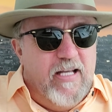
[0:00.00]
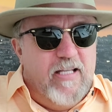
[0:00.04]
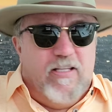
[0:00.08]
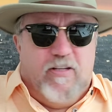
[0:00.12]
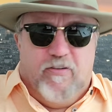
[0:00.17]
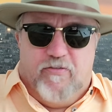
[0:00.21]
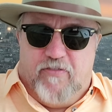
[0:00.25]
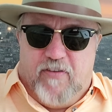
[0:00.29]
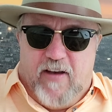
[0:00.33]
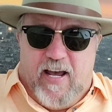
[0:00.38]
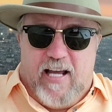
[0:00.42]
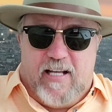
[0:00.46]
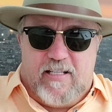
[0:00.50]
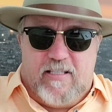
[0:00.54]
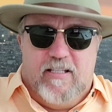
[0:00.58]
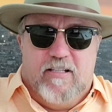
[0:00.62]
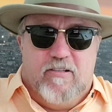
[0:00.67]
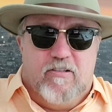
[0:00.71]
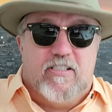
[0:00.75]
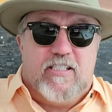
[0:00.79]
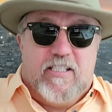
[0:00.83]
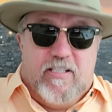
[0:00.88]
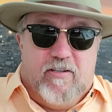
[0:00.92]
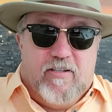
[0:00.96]
the fact
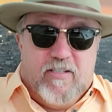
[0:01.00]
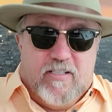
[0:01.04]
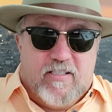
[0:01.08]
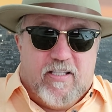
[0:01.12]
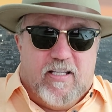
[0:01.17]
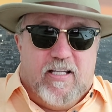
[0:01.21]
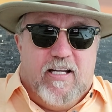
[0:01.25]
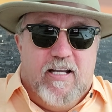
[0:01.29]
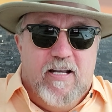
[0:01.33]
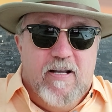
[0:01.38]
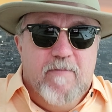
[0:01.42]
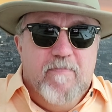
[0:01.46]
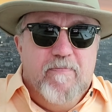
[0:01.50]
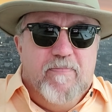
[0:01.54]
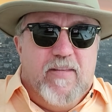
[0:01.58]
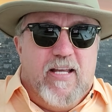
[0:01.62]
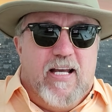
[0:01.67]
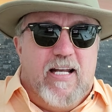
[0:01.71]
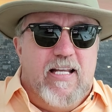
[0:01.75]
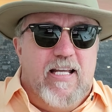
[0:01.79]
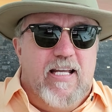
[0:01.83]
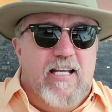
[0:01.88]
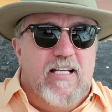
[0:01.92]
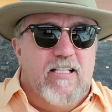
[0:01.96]
that, seriously,
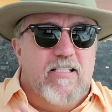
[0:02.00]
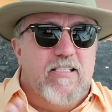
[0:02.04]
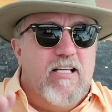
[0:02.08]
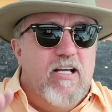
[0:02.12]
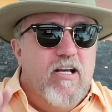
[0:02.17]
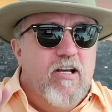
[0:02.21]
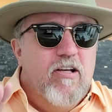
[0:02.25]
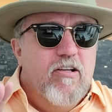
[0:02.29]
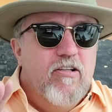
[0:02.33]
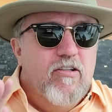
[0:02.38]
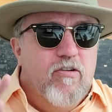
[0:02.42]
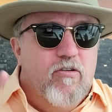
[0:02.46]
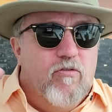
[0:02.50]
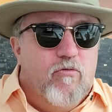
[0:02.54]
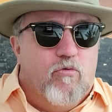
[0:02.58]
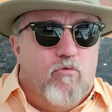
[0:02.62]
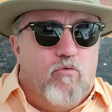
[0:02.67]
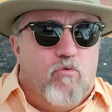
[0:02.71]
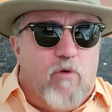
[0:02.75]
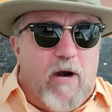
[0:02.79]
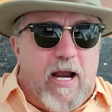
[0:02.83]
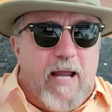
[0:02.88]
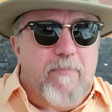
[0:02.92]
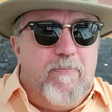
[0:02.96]
that he is
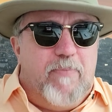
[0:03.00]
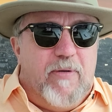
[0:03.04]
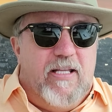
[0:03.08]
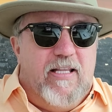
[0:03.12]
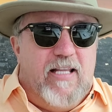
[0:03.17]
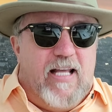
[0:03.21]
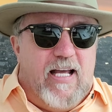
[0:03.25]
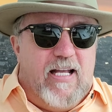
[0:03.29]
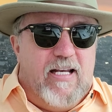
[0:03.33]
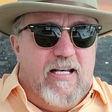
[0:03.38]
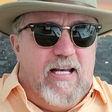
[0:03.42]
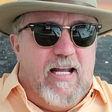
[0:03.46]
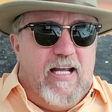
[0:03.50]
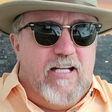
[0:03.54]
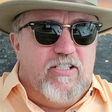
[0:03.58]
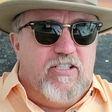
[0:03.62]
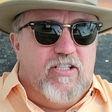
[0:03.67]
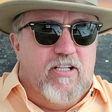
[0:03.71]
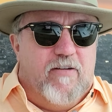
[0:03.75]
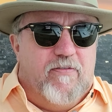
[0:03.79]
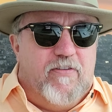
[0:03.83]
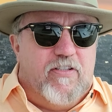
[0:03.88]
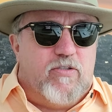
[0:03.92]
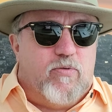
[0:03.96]
raping that
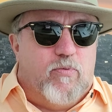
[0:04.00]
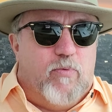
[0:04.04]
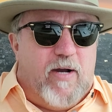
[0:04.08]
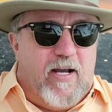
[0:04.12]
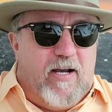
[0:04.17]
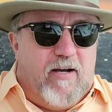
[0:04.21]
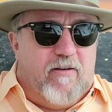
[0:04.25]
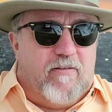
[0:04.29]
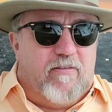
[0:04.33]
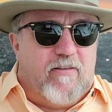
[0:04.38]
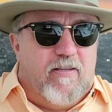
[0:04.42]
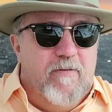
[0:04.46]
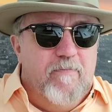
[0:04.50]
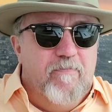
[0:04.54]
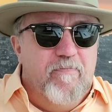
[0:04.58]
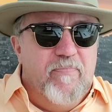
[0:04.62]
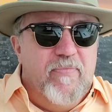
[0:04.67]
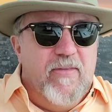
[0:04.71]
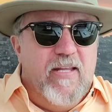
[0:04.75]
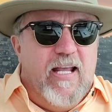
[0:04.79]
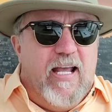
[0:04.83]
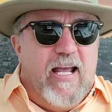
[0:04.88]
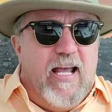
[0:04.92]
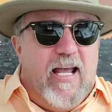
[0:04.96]
nation of its wealth
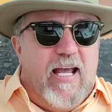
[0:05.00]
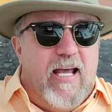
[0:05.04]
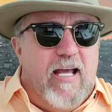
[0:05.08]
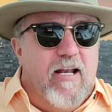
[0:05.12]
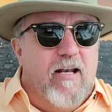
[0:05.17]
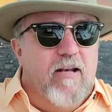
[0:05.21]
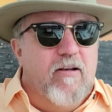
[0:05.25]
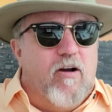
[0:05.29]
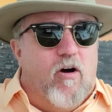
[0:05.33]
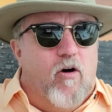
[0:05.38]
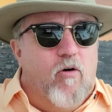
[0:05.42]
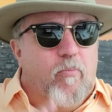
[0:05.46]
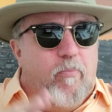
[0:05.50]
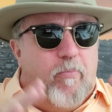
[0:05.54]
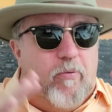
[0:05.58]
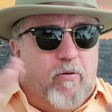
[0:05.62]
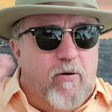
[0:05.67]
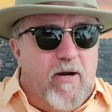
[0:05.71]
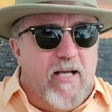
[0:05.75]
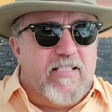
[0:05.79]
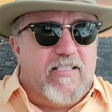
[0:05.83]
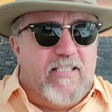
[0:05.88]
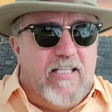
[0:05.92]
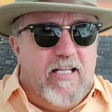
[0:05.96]
and
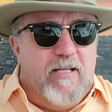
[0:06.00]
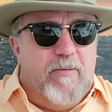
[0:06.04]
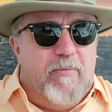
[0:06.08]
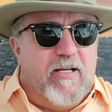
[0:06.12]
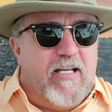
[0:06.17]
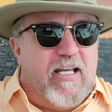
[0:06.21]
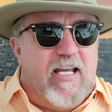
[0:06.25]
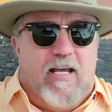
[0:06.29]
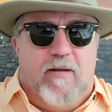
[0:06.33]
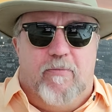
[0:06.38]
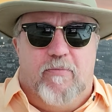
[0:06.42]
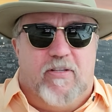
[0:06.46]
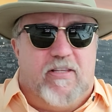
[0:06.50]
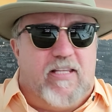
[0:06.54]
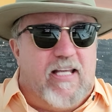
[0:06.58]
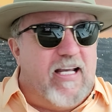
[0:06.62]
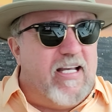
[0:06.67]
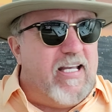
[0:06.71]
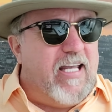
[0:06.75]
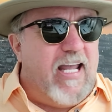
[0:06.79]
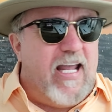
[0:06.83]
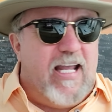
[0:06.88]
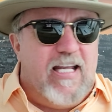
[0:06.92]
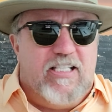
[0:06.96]
oppressing them again with
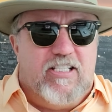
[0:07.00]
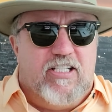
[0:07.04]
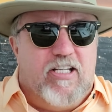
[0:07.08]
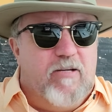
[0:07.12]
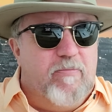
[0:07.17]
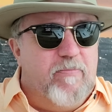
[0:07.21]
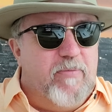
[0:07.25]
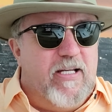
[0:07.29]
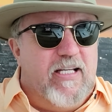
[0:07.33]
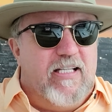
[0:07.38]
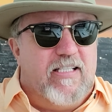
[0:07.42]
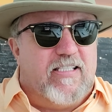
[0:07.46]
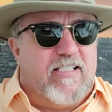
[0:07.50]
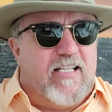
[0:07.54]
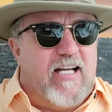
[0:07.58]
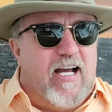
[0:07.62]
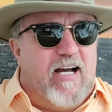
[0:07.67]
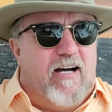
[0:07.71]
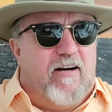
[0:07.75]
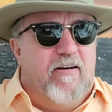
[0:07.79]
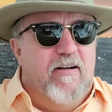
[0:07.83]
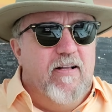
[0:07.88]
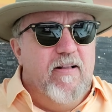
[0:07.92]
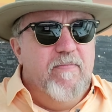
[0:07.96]
that KGB
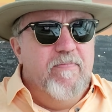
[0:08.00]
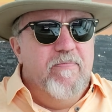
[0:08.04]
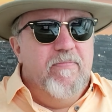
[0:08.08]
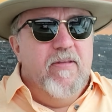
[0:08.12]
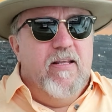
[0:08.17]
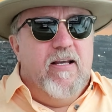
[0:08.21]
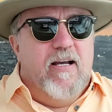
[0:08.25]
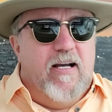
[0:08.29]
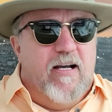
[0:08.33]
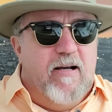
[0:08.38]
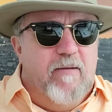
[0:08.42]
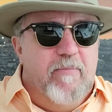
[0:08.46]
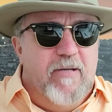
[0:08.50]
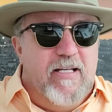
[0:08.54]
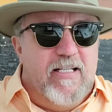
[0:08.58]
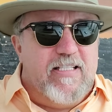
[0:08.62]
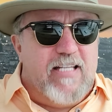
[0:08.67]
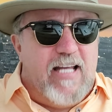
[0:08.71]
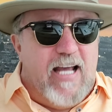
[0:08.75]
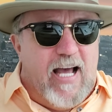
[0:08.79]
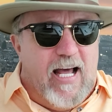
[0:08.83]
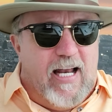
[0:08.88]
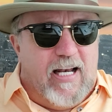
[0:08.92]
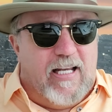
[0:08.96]
style uh,
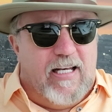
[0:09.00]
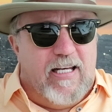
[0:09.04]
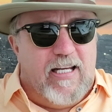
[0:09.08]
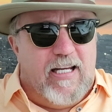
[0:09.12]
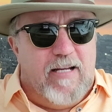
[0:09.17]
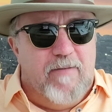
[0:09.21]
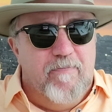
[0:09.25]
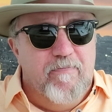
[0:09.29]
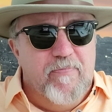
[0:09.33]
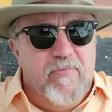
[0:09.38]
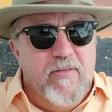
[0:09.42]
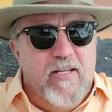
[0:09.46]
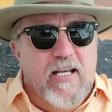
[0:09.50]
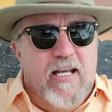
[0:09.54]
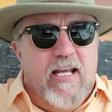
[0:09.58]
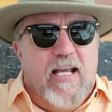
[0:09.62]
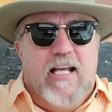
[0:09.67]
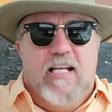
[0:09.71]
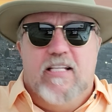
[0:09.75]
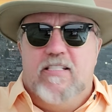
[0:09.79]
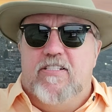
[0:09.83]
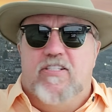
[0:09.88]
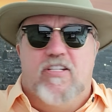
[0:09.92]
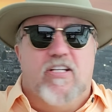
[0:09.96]
mentality
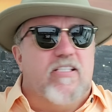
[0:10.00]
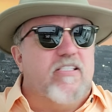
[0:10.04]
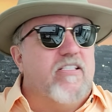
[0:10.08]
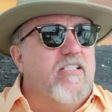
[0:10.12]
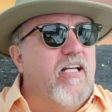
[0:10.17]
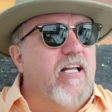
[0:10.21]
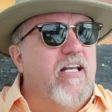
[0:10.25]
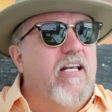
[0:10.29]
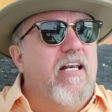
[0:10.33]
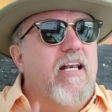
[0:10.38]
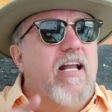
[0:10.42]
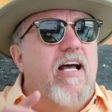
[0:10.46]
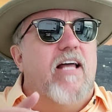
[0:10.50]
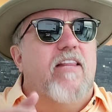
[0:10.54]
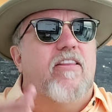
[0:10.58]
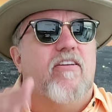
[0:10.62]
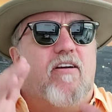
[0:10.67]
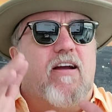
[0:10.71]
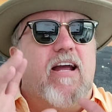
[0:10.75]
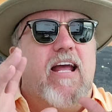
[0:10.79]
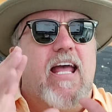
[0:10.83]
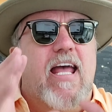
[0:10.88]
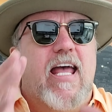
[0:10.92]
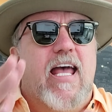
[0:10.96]
is just
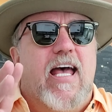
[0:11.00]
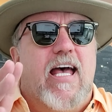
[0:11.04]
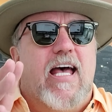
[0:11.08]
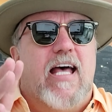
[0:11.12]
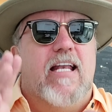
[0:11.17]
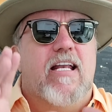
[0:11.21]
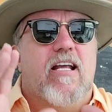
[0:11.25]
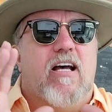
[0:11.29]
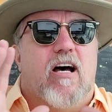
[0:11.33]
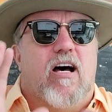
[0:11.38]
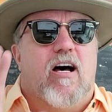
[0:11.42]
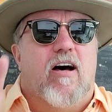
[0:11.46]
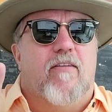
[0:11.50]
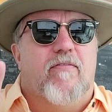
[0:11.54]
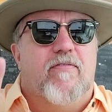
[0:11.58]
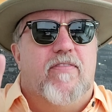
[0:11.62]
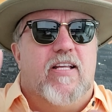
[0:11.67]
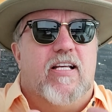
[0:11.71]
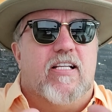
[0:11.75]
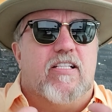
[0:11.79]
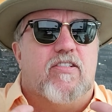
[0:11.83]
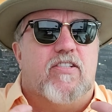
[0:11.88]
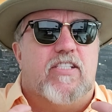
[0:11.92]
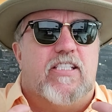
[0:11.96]
another head of
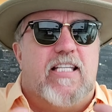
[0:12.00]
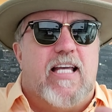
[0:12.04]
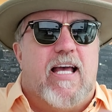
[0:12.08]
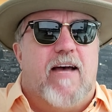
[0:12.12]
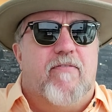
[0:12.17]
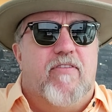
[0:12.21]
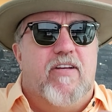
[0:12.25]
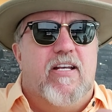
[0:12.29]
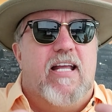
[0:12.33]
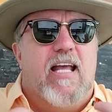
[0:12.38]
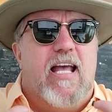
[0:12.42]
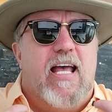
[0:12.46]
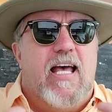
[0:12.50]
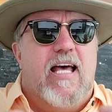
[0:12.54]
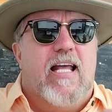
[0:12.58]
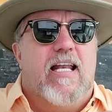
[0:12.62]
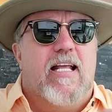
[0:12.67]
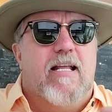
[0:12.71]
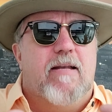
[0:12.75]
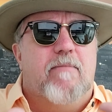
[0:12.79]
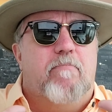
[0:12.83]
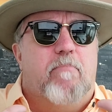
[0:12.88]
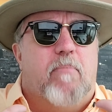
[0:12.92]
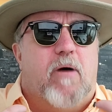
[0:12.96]
this seven
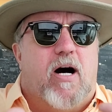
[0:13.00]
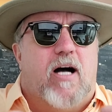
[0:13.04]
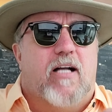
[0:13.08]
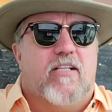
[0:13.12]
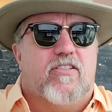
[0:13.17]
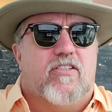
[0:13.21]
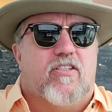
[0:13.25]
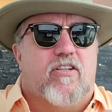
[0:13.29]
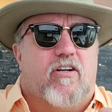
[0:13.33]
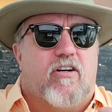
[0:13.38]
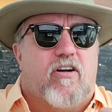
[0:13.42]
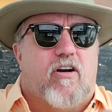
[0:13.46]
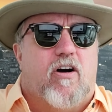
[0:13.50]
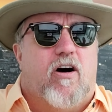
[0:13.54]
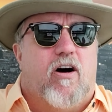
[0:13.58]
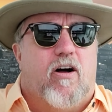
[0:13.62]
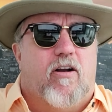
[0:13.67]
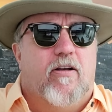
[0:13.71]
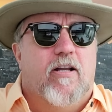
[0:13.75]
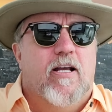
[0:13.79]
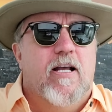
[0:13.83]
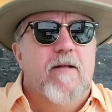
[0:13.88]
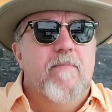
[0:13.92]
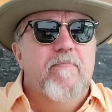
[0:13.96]
headed monster
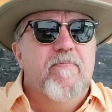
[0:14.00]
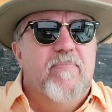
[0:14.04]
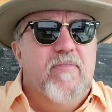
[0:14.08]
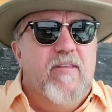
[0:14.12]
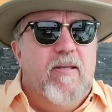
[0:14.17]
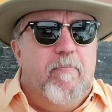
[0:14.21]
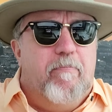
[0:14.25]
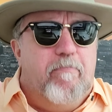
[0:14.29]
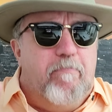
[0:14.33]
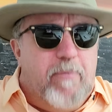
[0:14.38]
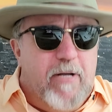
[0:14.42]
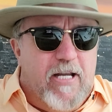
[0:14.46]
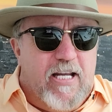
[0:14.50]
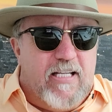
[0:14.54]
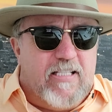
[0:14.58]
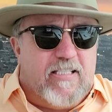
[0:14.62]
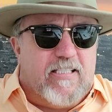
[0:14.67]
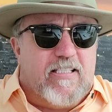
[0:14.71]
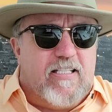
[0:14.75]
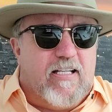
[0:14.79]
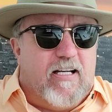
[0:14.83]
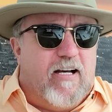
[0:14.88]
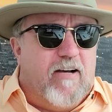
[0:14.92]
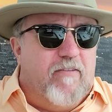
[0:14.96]
called the
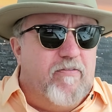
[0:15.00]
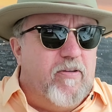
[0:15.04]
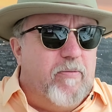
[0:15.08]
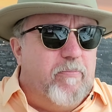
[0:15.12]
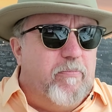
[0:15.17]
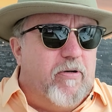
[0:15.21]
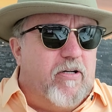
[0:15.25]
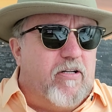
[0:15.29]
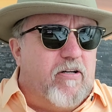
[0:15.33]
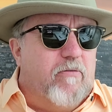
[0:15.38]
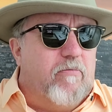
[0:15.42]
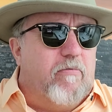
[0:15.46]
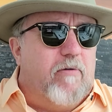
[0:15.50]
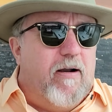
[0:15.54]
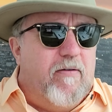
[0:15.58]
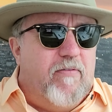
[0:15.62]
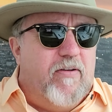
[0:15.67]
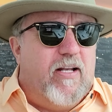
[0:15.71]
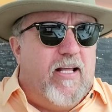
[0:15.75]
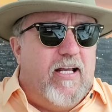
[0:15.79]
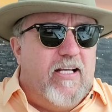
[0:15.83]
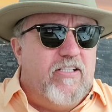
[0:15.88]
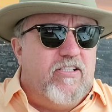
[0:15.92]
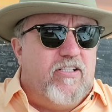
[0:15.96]
beast of the book of
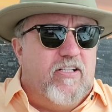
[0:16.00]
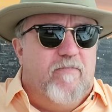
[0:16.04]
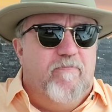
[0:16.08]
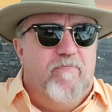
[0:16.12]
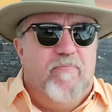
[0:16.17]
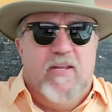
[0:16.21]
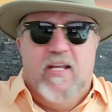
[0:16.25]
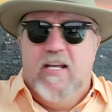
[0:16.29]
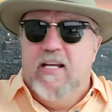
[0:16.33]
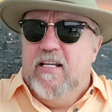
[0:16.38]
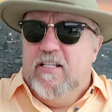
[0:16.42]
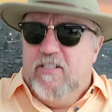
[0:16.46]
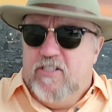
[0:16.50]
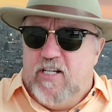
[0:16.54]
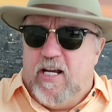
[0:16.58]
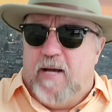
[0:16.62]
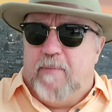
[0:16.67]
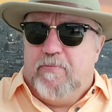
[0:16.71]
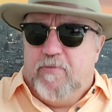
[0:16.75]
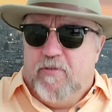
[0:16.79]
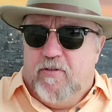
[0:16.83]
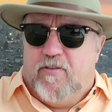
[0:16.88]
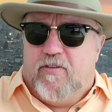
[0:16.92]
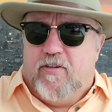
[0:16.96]
Revelation,
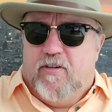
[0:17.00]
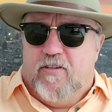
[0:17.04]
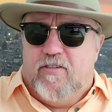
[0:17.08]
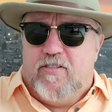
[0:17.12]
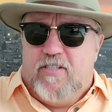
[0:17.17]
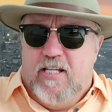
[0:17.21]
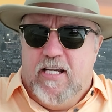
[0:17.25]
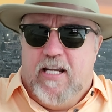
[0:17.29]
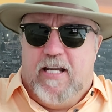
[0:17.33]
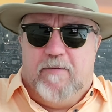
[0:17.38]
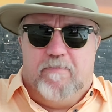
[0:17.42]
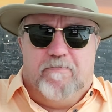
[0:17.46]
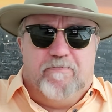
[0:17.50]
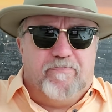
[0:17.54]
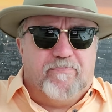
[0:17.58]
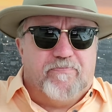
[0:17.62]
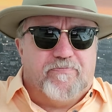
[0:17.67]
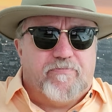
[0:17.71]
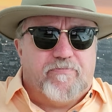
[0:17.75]
chapter 13.